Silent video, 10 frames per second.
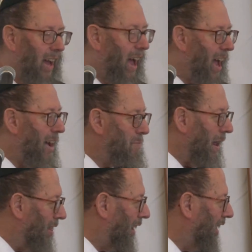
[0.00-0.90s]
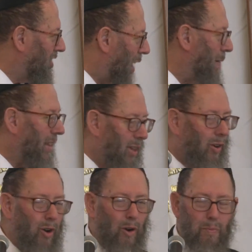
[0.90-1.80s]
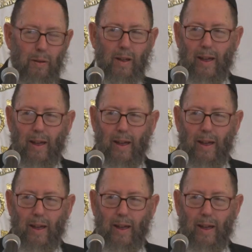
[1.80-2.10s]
I have my luggage. I'm at the curb.